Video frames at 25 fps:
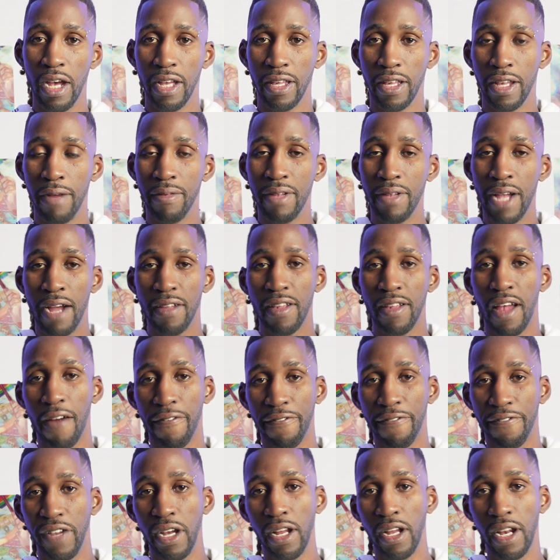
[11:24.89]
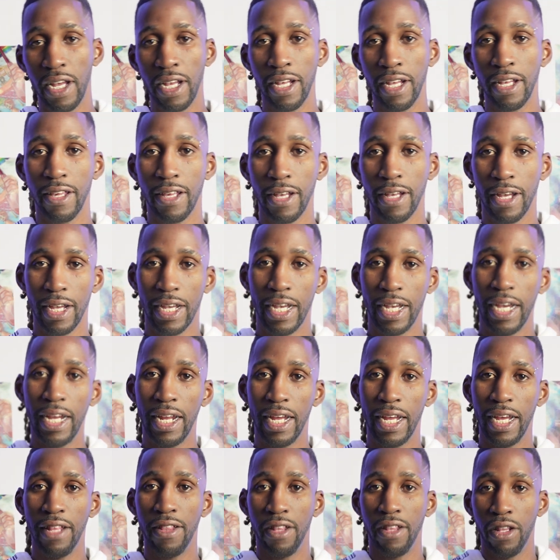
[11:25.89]
sometimes our feelings
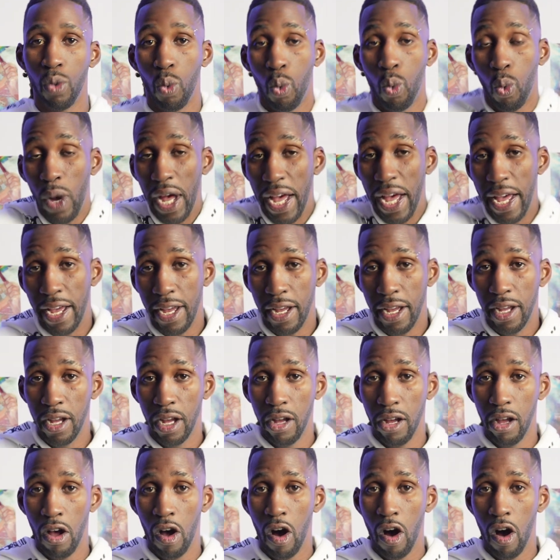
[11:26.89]
get in the way